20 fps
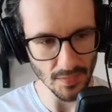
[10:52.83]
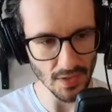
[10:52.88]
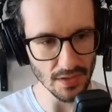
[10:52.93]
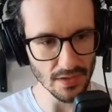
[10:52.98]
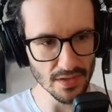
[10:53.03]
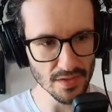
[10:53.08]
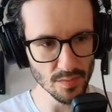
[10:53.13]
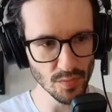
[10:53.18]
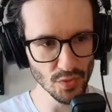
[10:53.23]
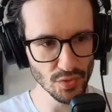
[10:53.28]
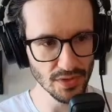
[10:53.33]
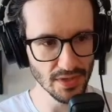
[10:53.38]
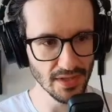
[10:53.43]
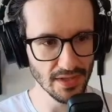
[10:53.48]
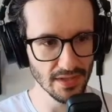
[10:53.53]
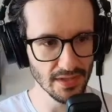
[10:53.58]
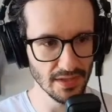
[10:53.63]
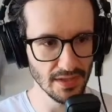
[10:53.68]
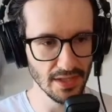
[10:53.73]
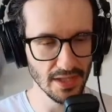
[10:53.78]
is put
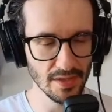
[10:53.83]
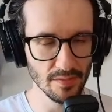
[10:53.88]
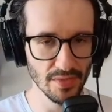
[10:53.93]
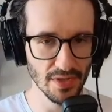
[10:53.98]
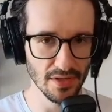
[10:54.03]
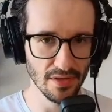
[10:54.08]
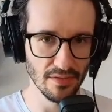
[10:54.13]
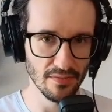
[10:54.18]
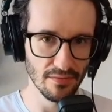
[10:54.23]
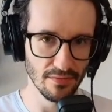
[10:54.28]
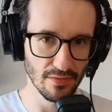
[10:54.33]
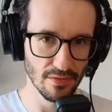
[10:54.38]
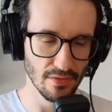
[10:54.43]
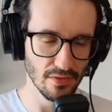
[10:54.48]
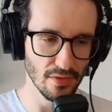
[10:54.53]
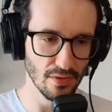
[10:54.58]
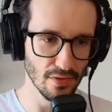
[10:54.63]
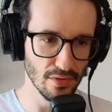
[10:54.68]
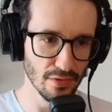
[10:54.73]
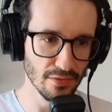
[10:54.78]
a label
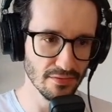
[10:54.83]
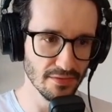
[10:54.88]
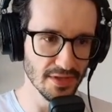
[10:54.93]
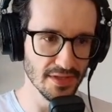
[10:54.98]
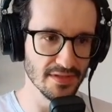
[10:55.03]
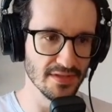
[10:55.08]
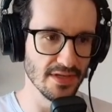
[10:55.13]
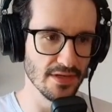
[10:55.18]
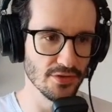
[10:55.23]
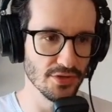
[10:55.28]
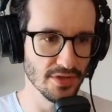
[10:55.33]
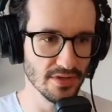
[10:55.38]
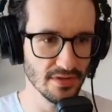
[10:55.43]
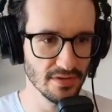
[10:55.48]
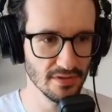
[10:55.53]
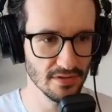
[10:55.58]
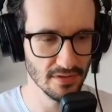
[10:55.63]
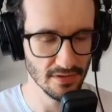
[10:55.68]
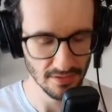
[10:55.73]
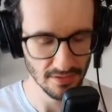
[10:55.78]
of a session.